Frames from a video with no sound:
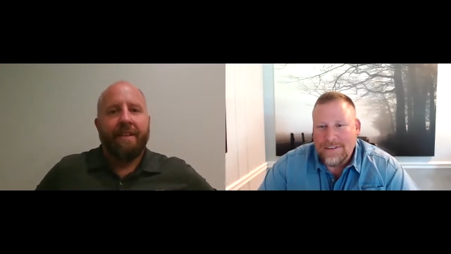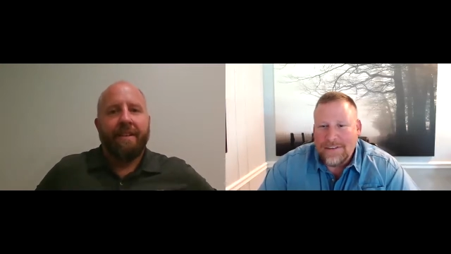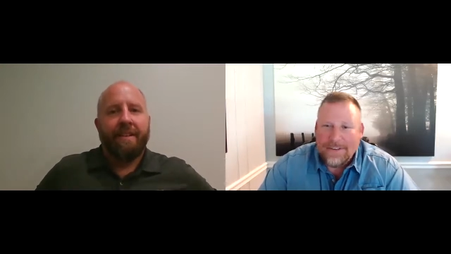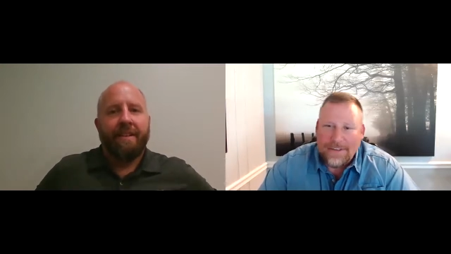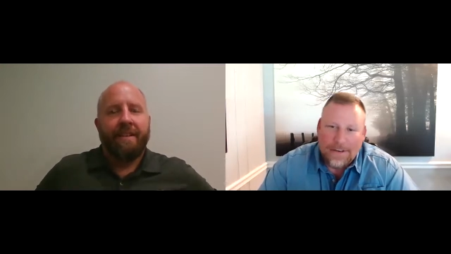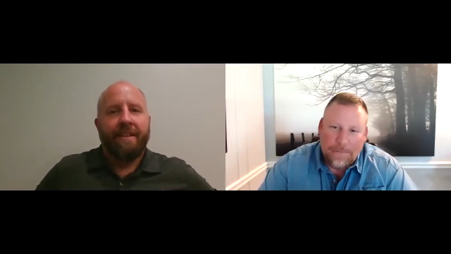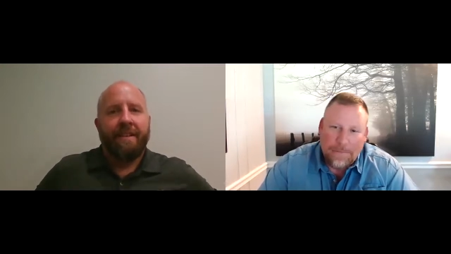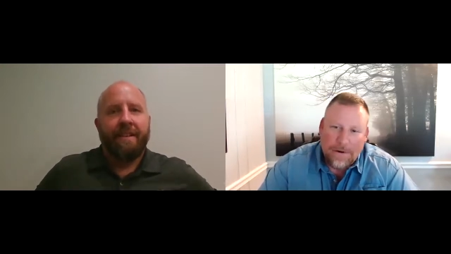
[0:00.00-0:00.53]
Speaker 1: unit
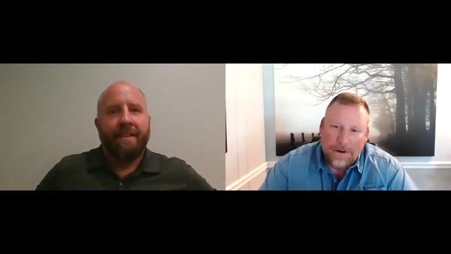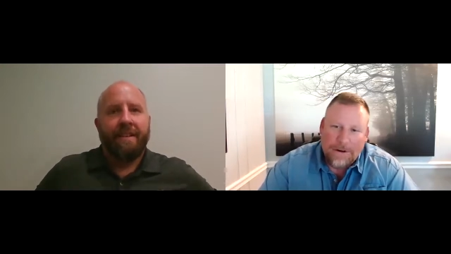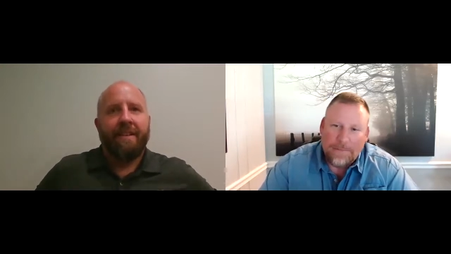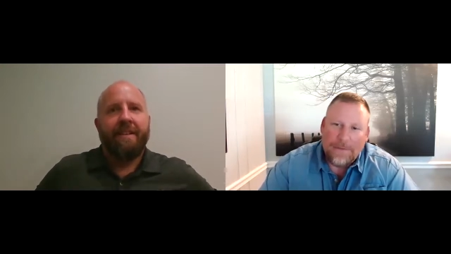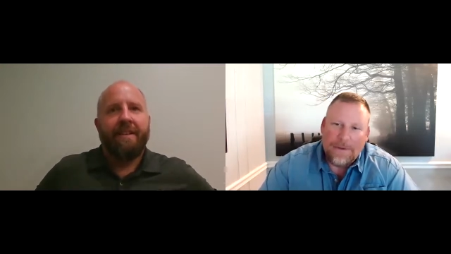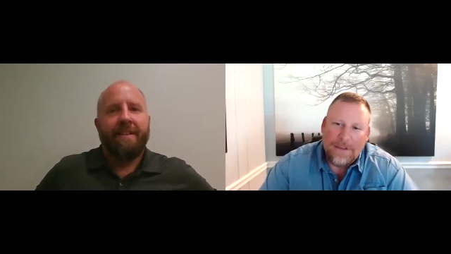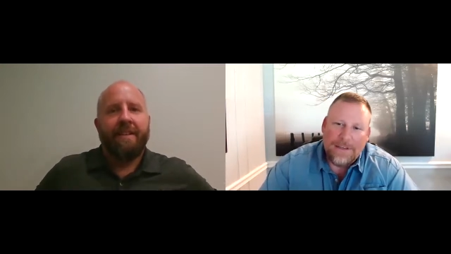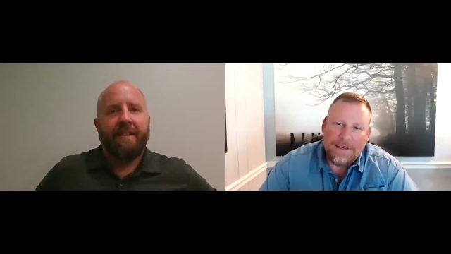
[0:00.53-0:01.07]

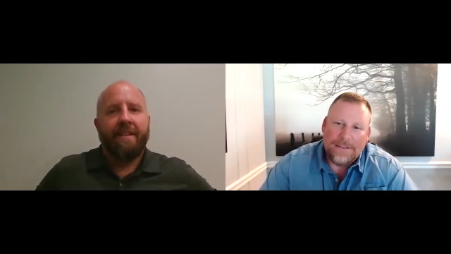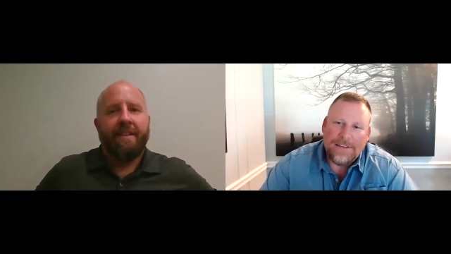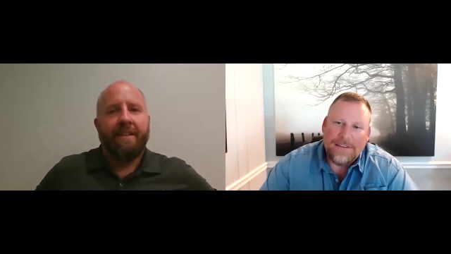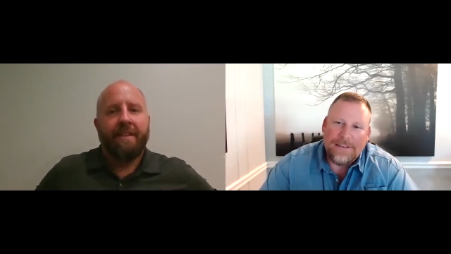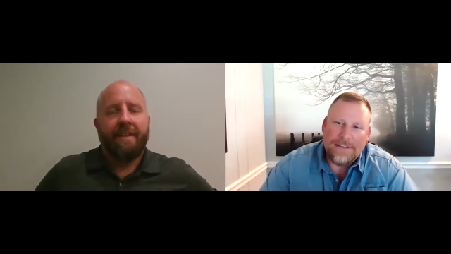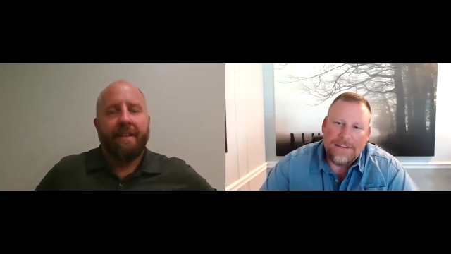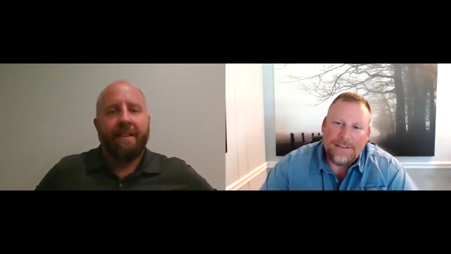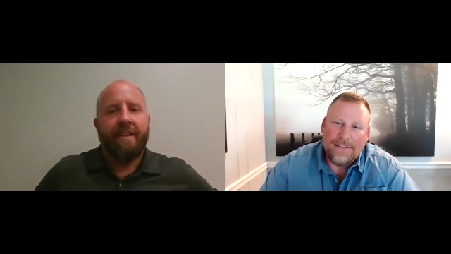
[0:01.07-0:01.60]
apartment.
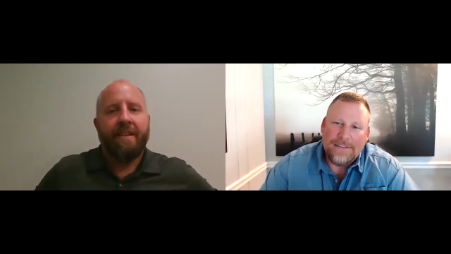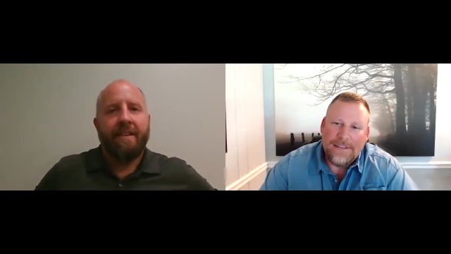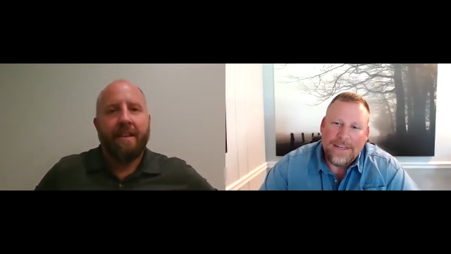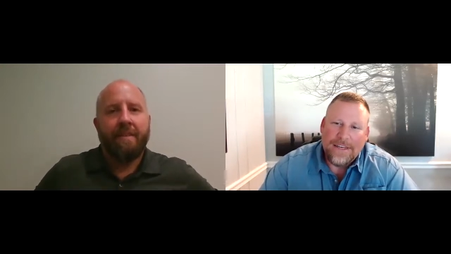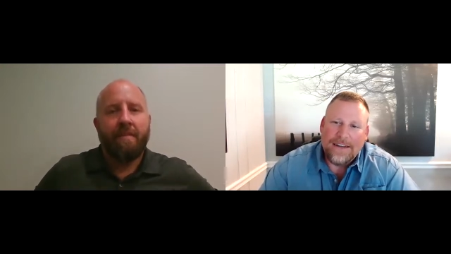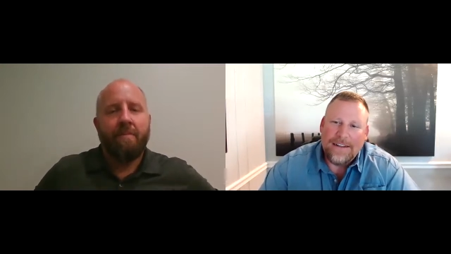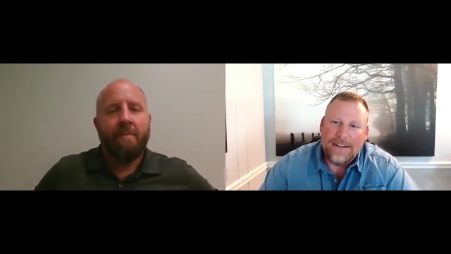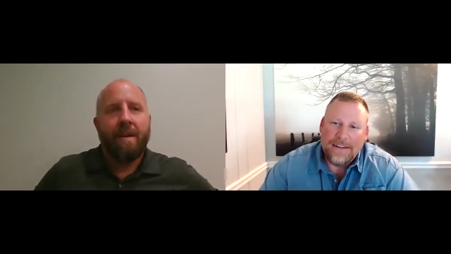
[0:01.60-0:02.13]
And
Speaker 2: yeah, give
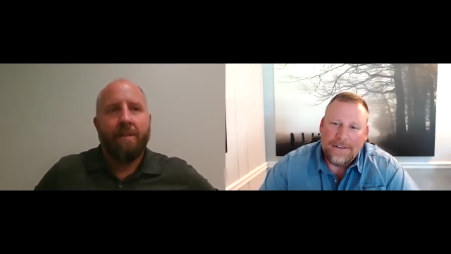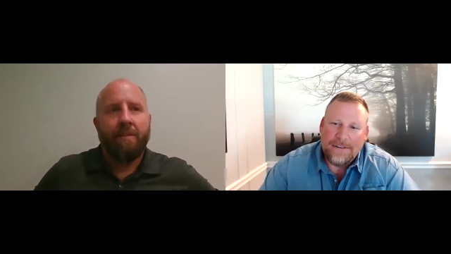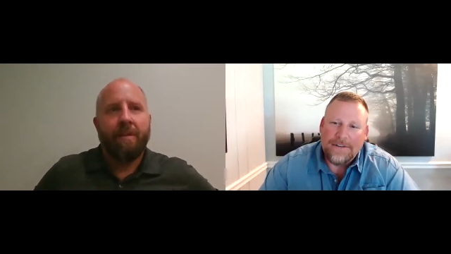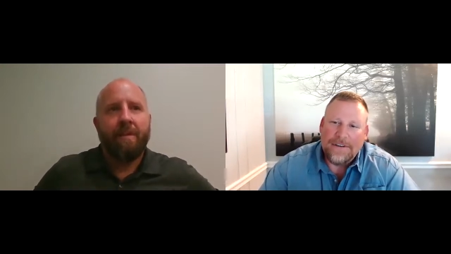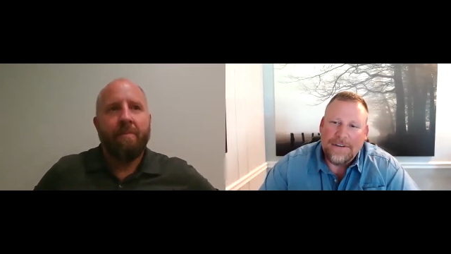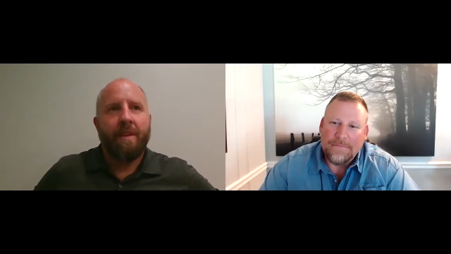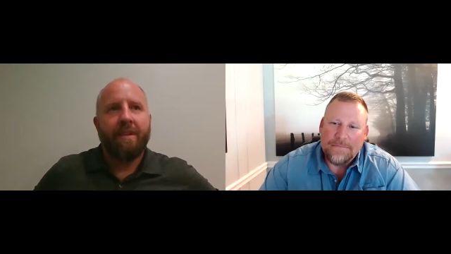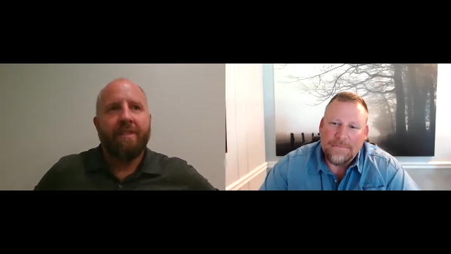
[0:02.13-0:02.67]
me about three
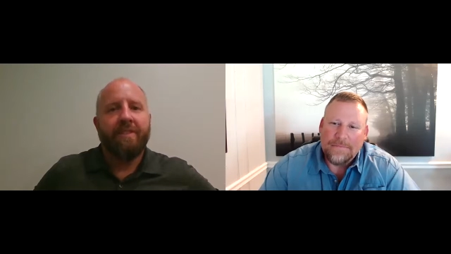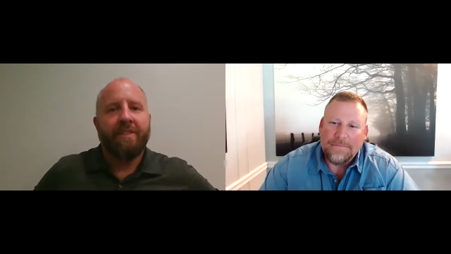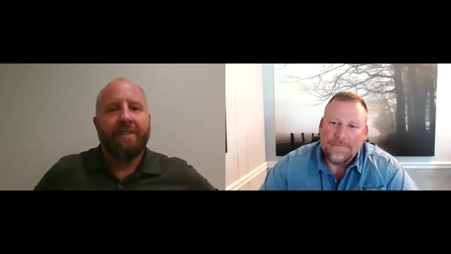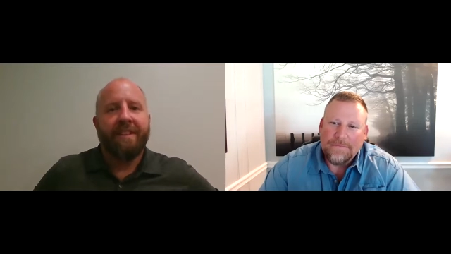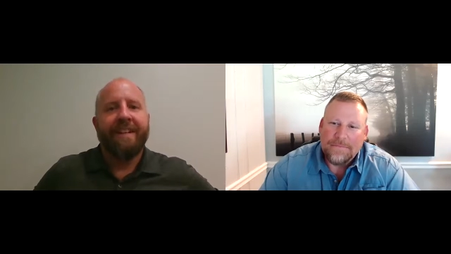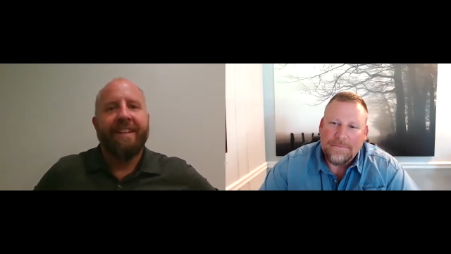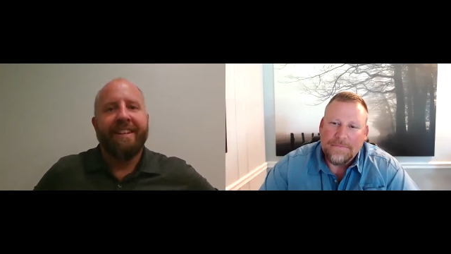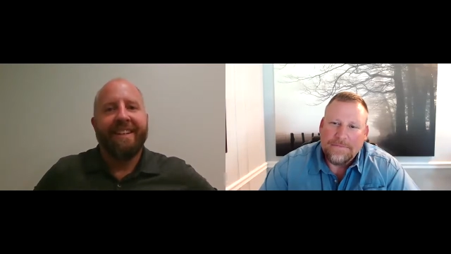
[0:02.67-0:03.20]
months on
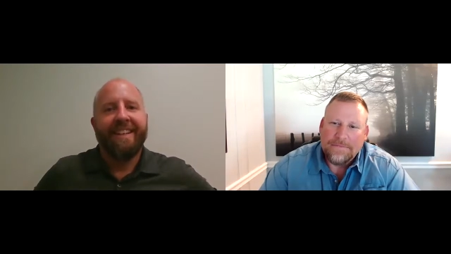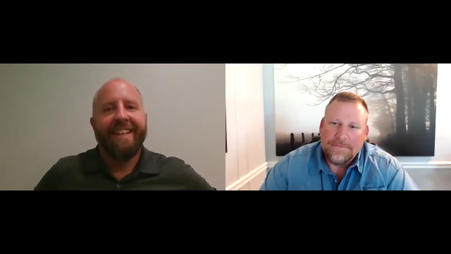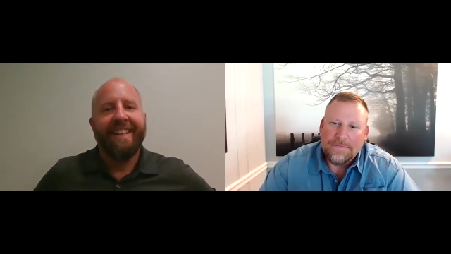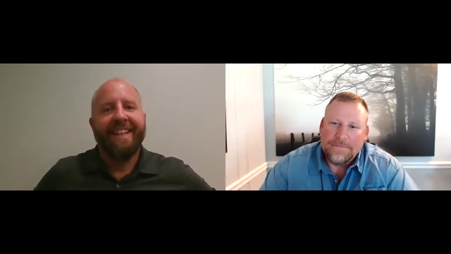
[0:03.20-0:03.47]
that.